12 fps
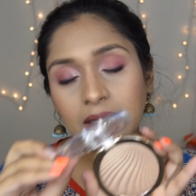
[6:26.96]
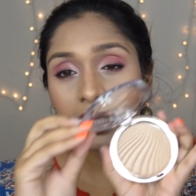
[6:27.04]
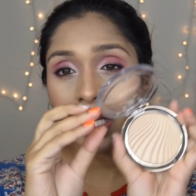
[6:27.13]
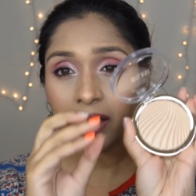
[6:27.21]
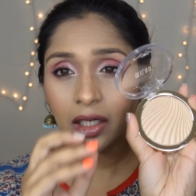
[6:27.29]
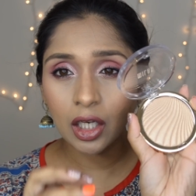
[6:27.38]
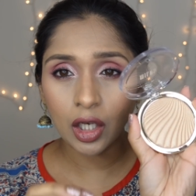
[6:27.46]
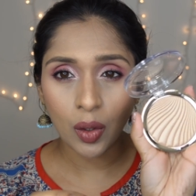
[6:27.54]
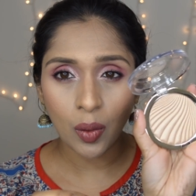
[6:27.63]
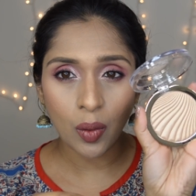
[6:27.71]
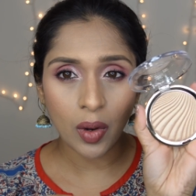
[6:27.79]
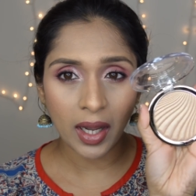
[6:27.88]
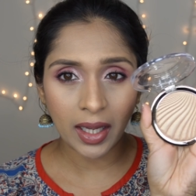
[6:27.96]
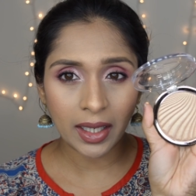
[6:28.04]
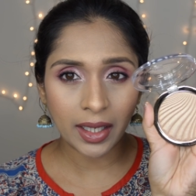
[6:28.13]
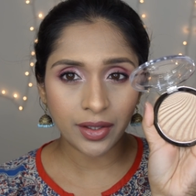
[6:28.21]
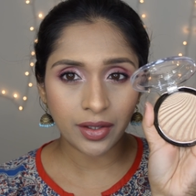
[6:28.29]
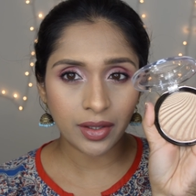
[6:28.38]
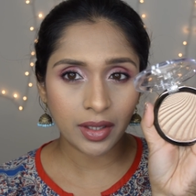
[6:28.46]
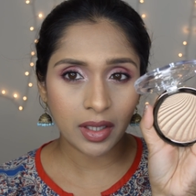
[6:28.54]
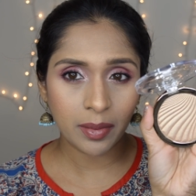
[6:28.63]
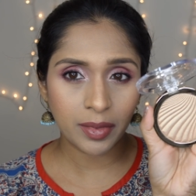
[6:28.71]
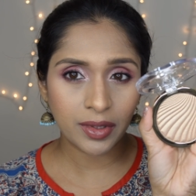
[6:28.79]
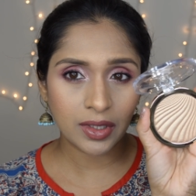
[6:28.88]
Sun Glow highlighter in
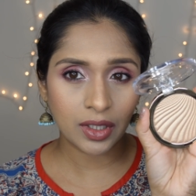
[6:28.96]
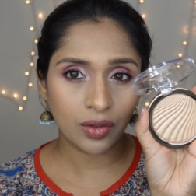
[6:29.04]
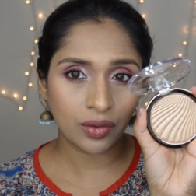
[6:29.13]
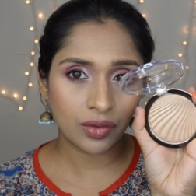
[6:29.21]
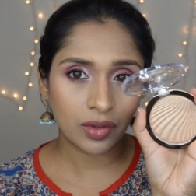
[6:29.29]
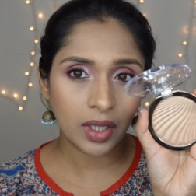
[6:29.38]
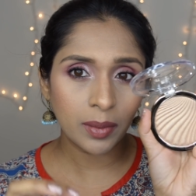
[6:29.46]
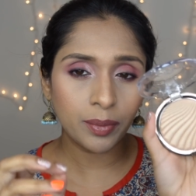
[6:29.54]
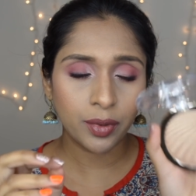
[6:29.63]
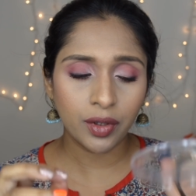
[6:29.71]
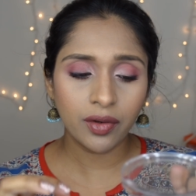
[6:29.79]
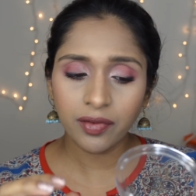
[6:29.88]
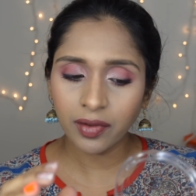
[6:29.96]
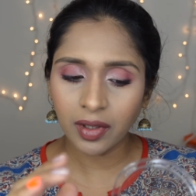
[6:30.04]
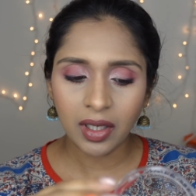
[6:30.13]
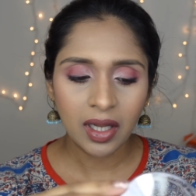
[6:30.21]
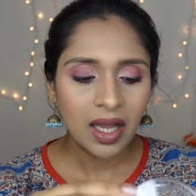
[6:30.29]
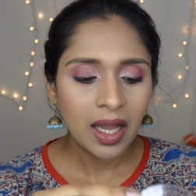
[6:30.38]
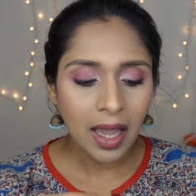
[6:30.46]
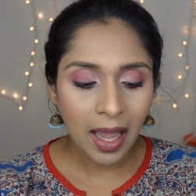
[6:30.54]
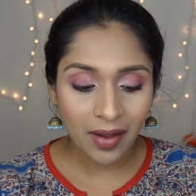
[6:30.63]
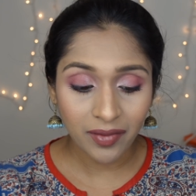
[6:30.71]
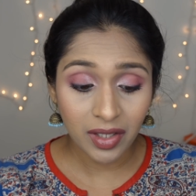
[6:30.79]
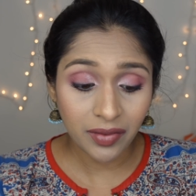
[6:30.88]
number 03. Beautiful.
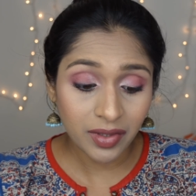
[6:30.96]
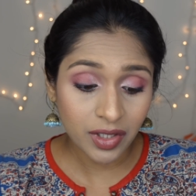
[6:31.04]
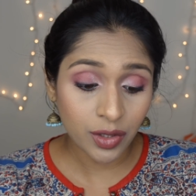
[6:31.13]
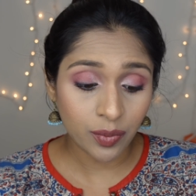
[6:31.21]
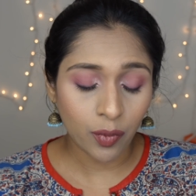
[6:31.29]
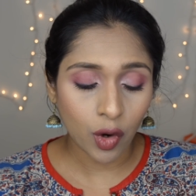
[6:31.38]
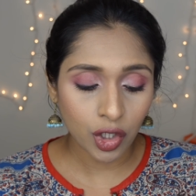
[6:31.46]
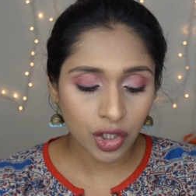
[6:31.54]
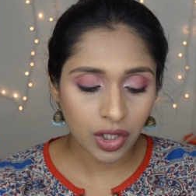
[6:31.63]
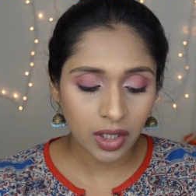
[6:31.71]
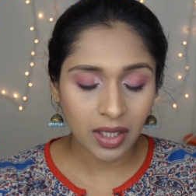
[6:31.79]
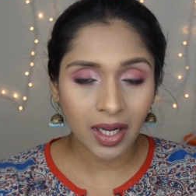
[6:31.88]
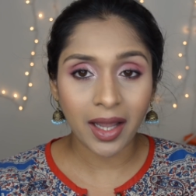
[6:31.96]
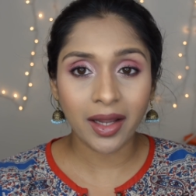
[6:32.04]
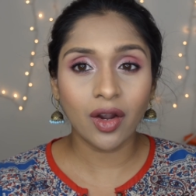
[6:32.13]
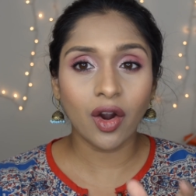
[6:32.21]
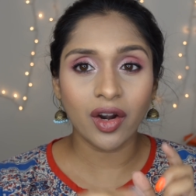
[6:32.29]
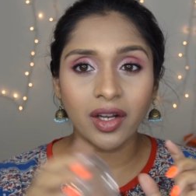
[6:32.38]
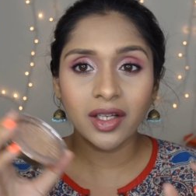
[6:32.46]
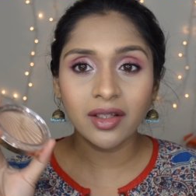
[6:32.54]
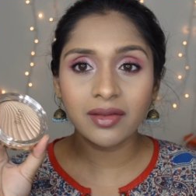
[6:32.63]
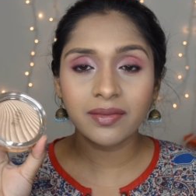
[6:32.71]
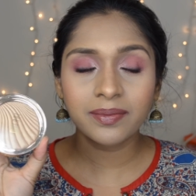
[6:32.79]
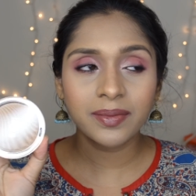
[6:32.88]
Haven't even swatched it. I got it
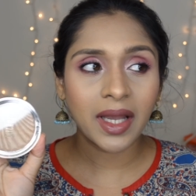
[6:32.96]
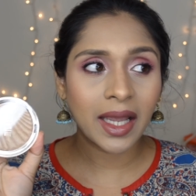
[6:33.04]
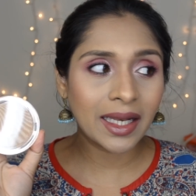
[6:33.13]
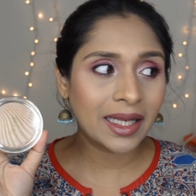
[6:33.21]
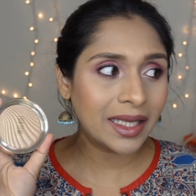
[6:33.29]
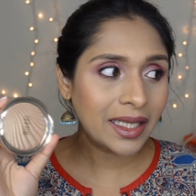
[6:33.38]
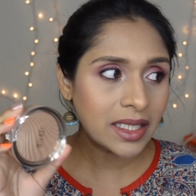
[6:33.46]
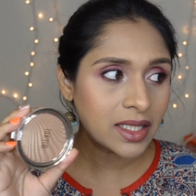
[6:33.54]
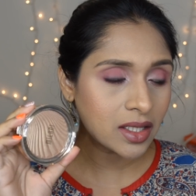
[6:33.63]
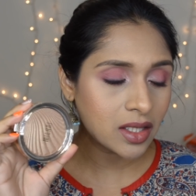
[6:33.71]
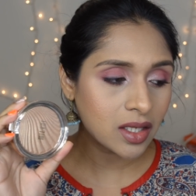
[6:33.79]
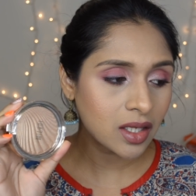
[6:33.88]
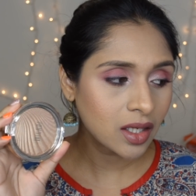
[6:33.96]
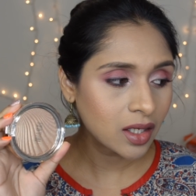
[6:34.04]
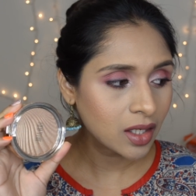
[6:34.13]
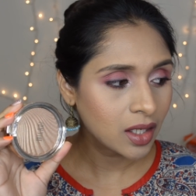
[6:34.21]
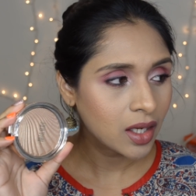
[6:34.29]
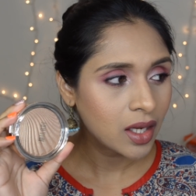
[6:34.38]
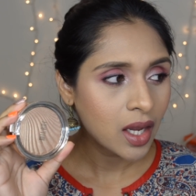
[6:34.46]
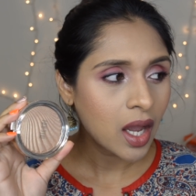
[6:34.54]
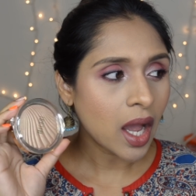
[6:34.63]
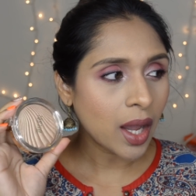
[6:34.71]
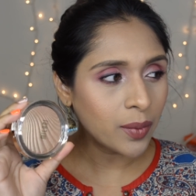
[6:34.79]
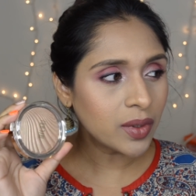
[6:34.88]
at least,
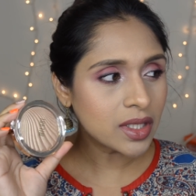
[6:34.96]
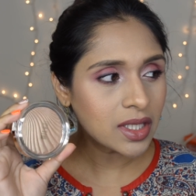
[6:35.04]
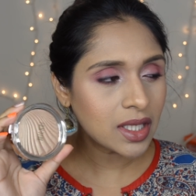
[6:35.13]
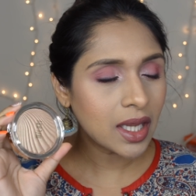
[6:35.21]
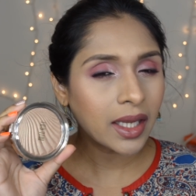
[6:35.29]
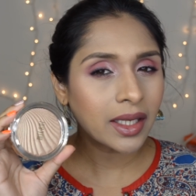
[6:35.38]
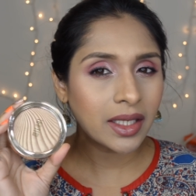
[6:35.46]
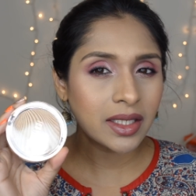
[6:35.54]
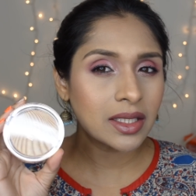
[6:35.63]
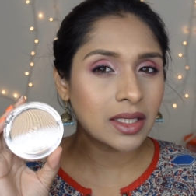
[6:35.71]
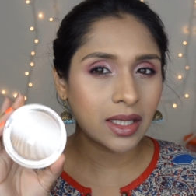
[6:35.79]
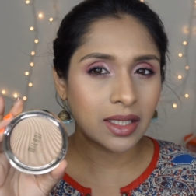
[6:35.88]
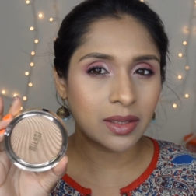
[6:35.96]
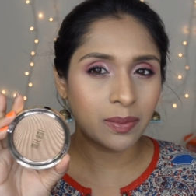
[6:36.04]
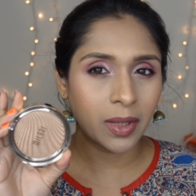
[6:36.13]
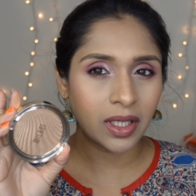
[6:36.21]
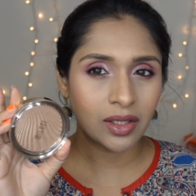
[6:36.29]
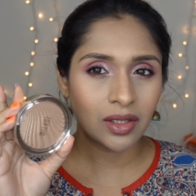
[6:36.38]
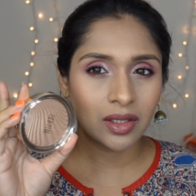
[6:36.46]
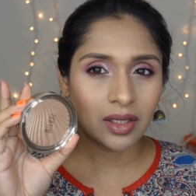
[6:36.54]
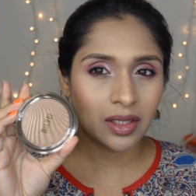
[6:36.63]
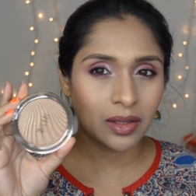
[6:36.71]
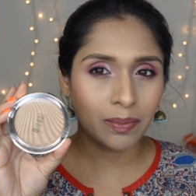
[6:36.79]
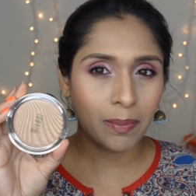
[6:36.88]
I want to say at least 6
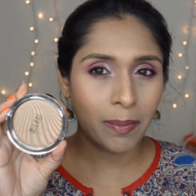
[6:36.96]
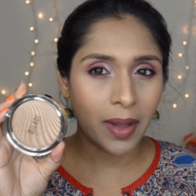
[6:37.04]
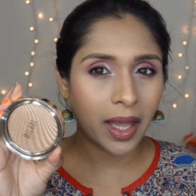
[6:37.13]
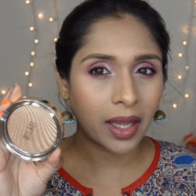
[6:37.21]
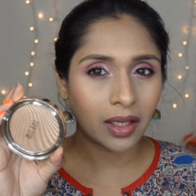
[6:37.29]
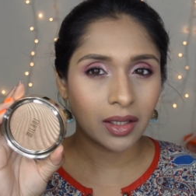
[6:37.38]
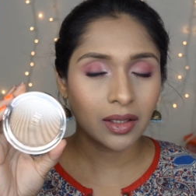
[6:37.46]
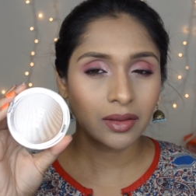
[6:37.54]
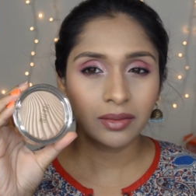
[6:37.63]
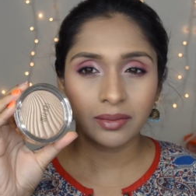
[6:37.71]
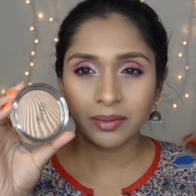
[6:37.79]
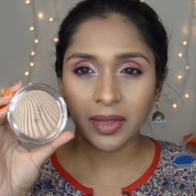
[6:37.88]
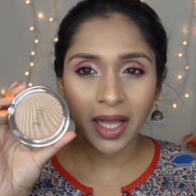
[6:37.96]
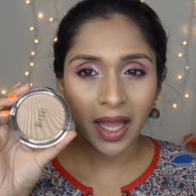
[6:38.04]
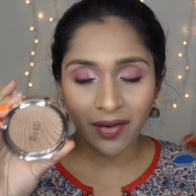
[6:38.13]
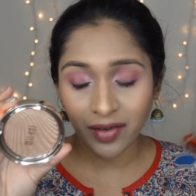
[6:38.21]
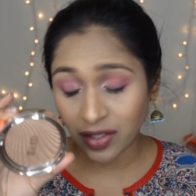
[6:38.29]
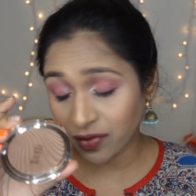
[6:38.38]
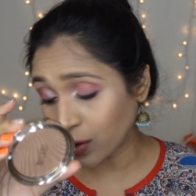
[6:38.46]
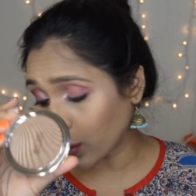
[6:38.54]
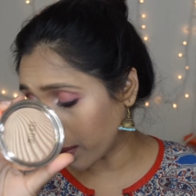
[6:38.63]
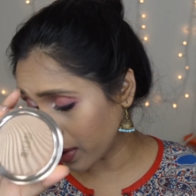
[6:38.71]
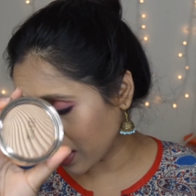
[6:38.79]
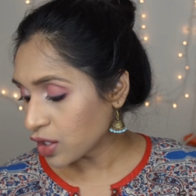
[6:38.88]
months back, but I haven't even
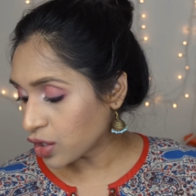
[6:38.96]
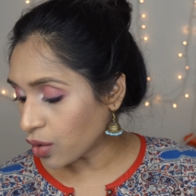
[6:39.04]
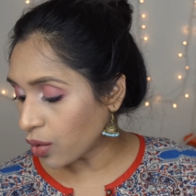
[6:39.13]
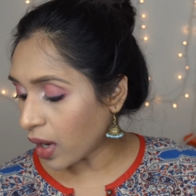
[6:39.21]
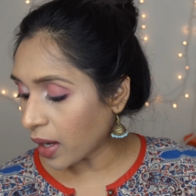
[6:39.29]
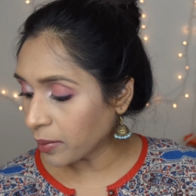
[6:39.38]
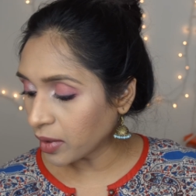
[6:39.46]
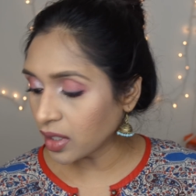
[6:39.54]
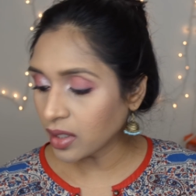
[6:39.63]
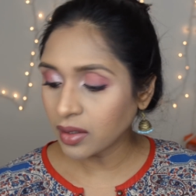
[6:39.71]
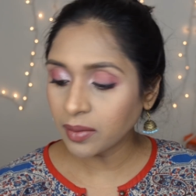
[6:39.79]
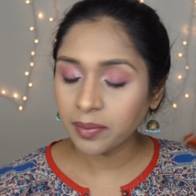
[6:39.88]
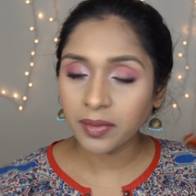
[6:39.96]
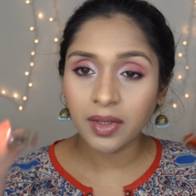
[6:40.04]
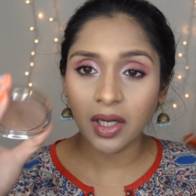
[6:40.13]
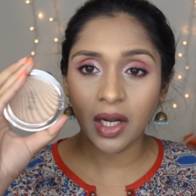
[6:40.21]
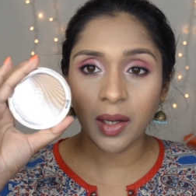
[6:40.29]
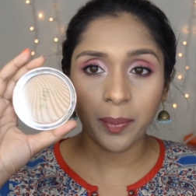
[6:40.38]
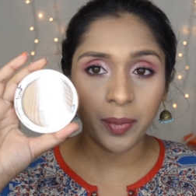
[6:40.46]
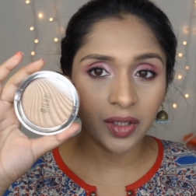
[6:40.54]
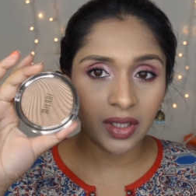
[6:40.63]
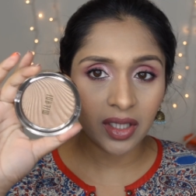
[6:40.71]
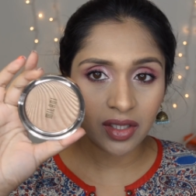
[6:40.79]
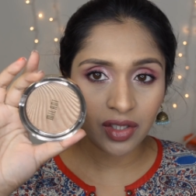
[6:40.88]
opened it. So I'm gonna
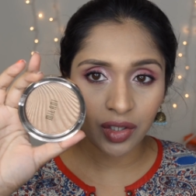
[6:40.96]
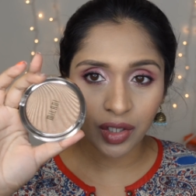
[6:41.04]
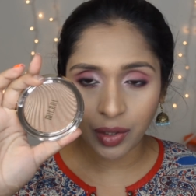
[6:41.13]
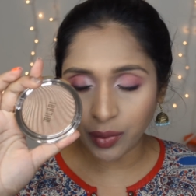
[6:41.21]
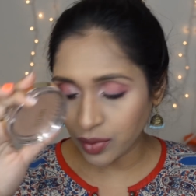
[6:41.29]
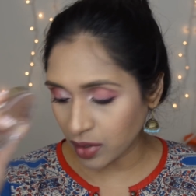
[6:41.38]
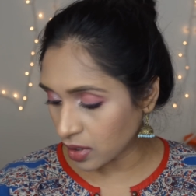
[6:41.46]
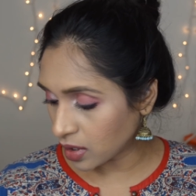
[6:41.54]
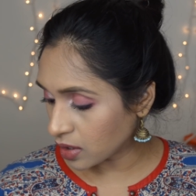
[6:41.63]
put this to use.